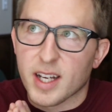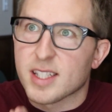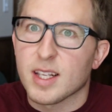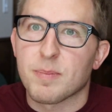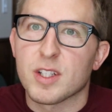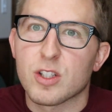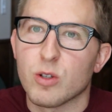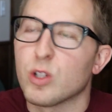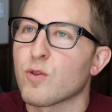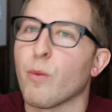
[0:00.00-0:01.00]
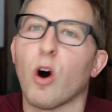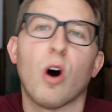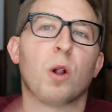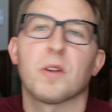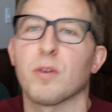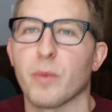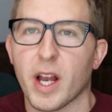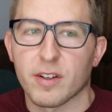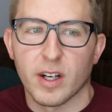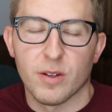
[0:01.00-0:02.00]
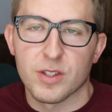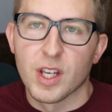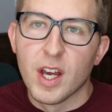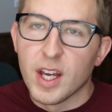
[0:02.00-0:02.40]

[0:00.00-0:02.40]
accepting students from all different backgrounds.